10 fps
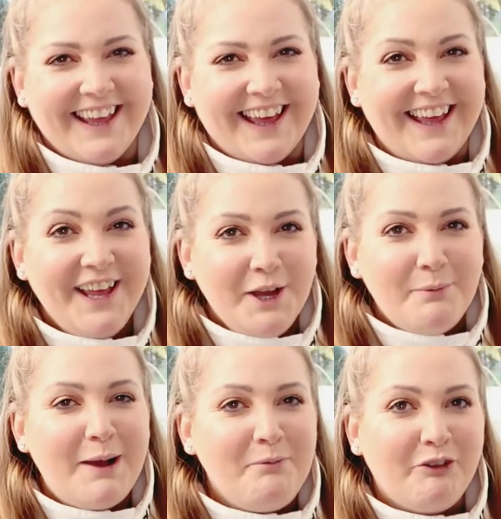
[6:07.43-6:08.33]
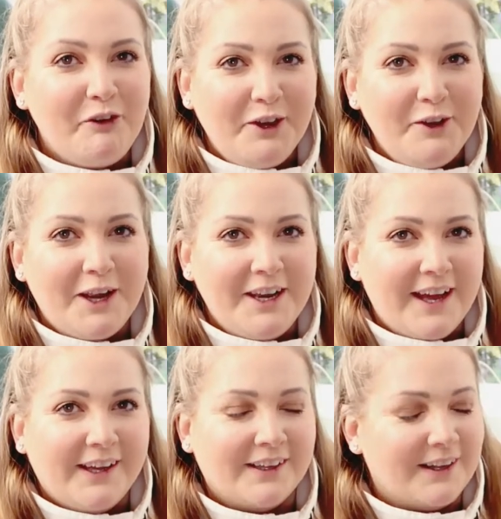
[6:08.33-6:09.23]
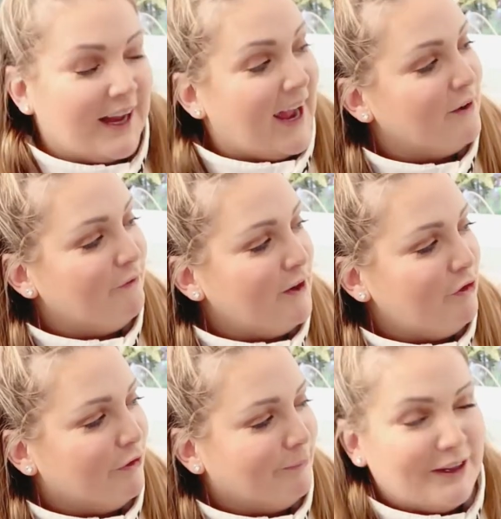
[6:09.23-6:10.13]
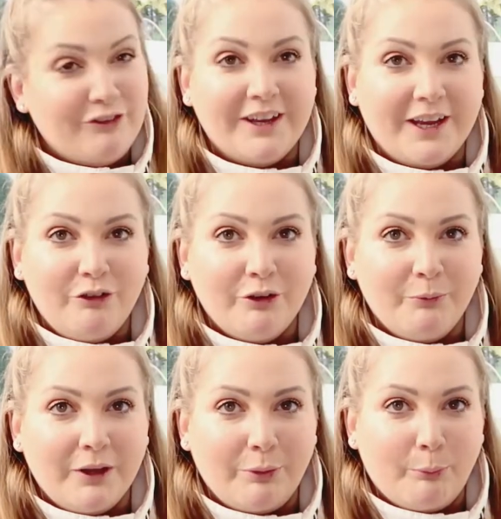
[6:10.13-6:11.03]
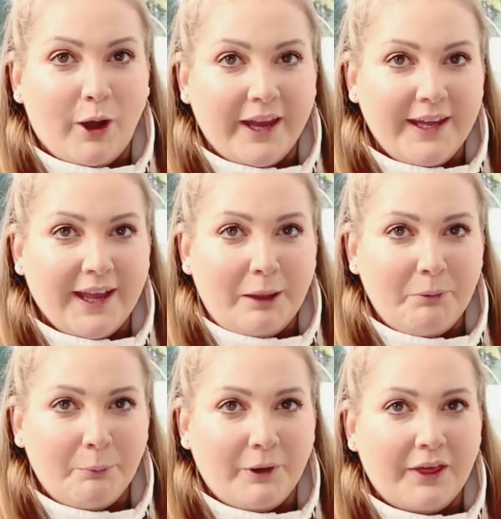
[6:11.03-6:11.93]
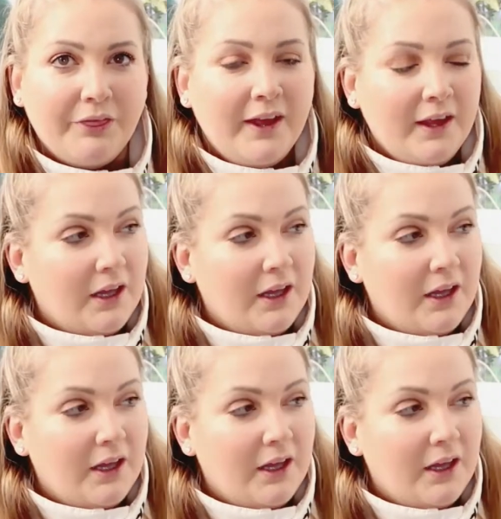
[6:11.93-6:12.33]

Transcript: But I'm sure you can kind of feed your imagination with what he came up with.